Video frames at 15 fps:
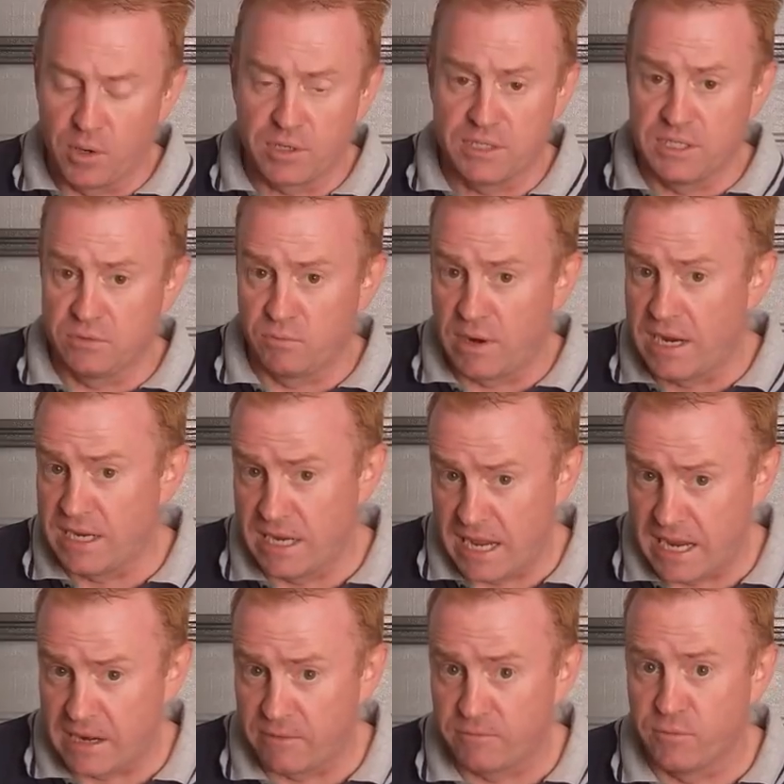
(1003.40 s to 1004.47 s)
box is rated
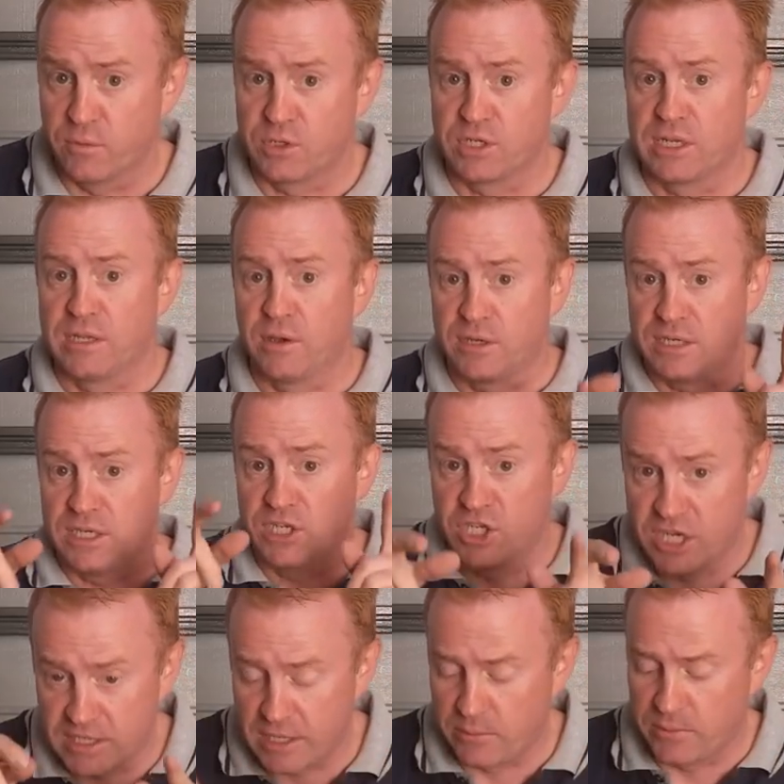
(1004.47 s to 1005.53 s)
at, unfortunately. I did
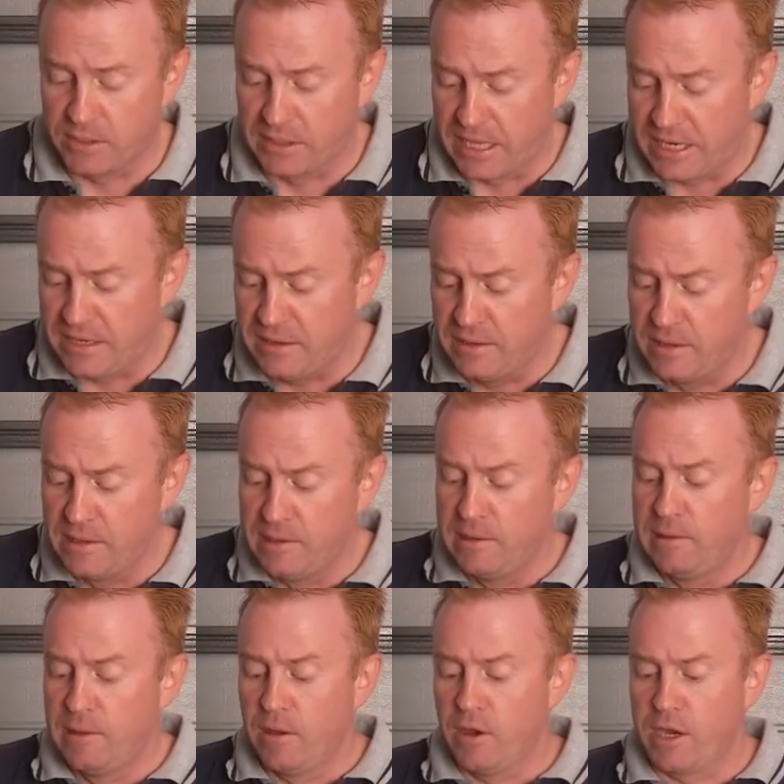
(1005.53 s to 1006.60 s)
check that with Aladdin.
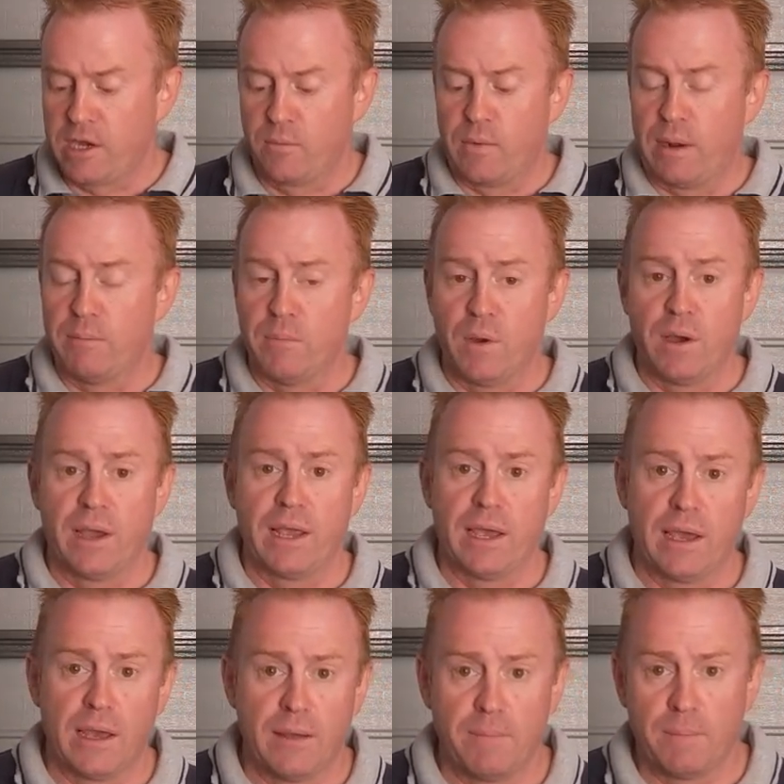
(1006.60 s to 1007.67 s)
I can run my
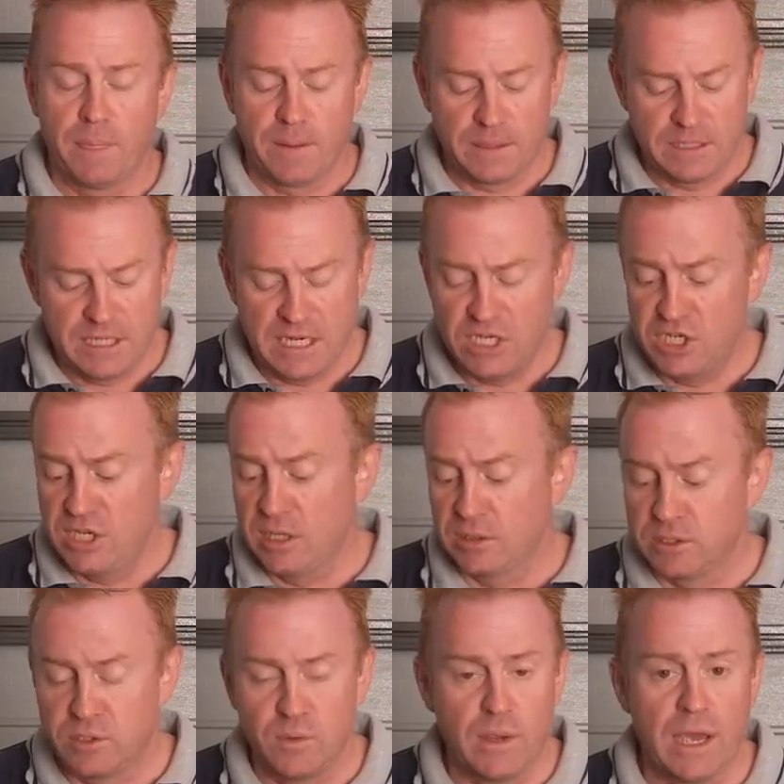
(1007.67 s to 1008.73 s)

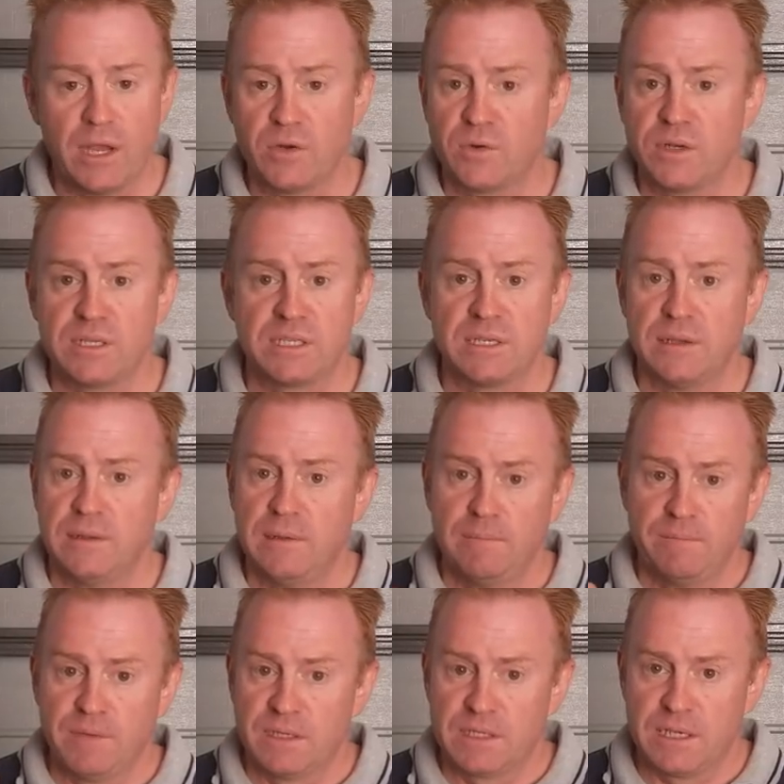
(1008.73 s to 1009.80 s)
TGL 200s.
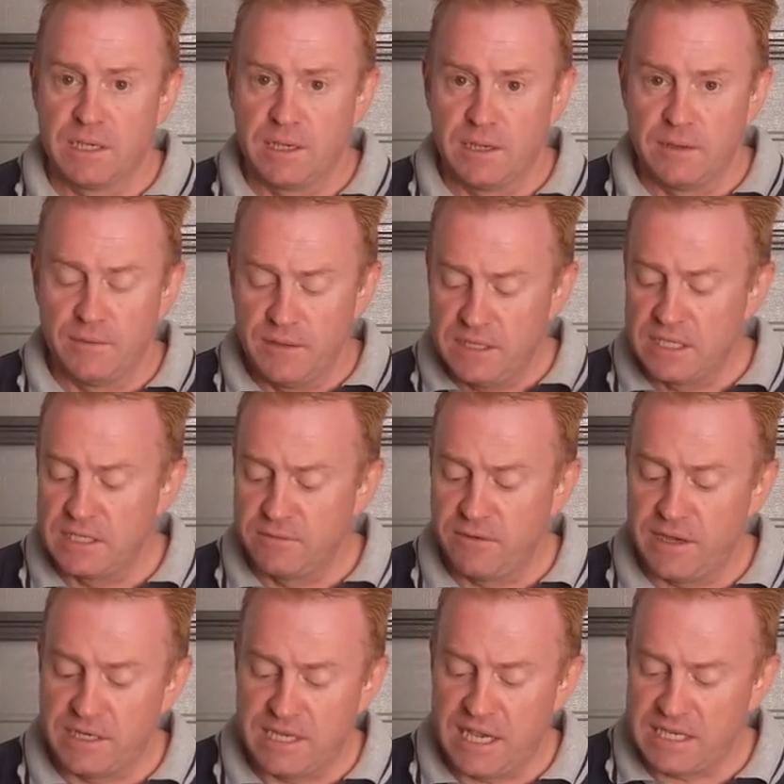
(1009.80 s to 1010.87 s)
So this is
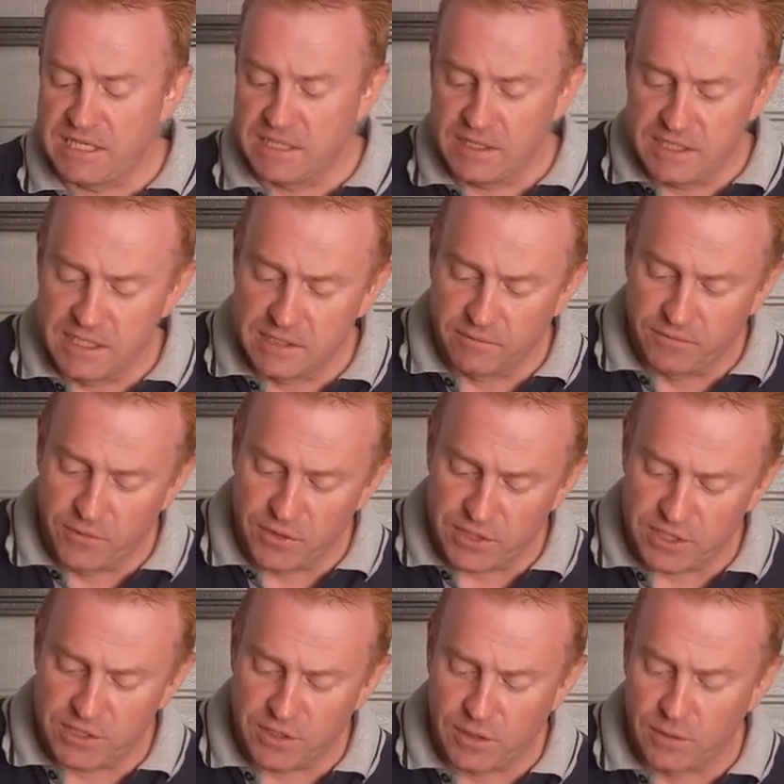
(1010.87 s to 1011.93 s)
fantastic. This is a
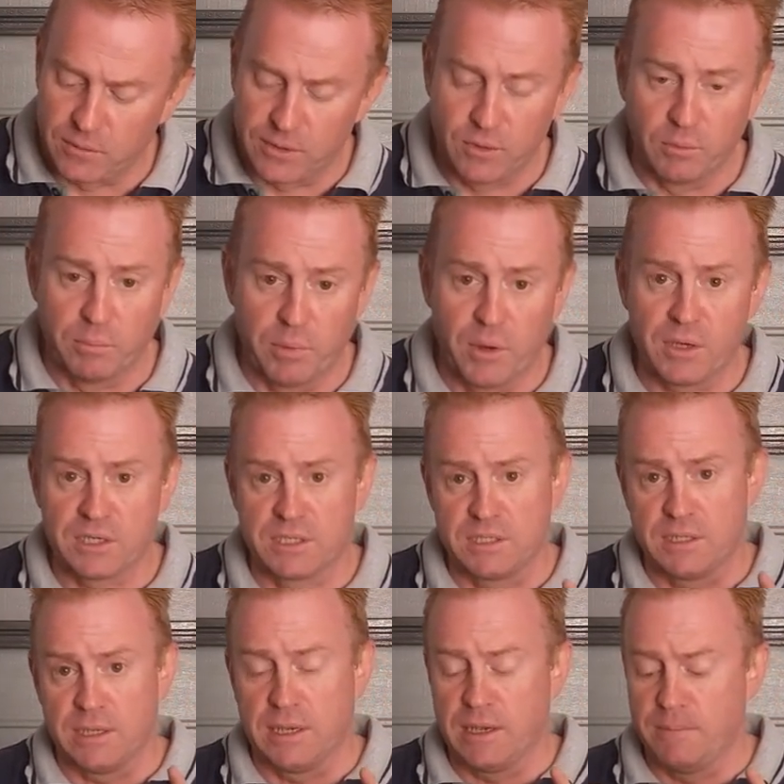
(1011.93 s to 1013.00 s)
versatile little box,